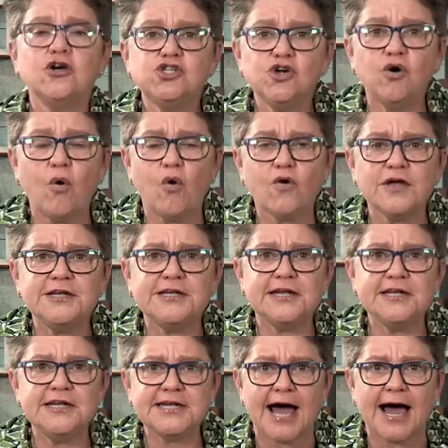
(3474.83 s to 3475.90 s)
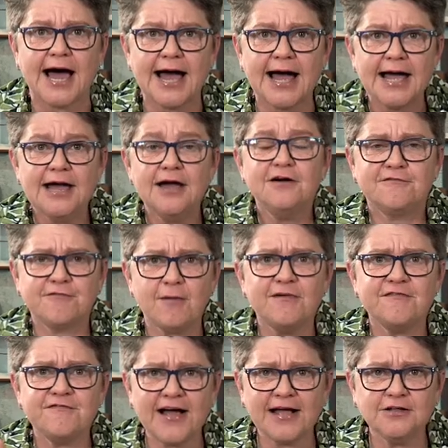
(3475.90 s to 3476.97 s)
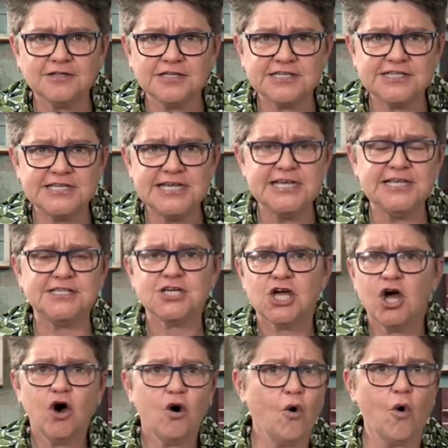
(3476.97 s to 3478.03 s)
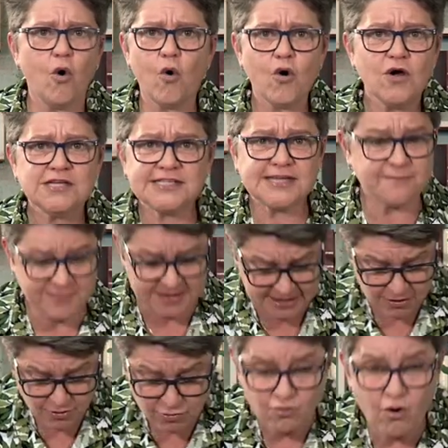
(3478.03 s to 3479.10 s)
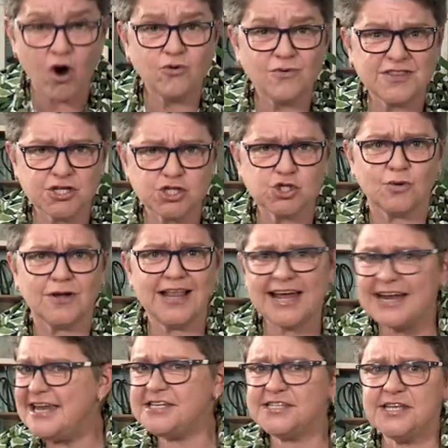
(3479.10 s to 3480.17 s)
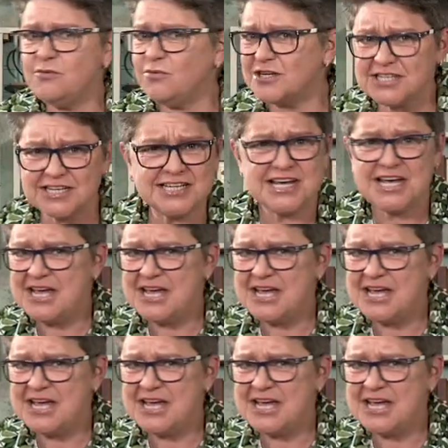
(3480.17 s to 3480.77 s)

as your orchid didn't die from a fungal disease or something wrong with the soil, unless there wasn't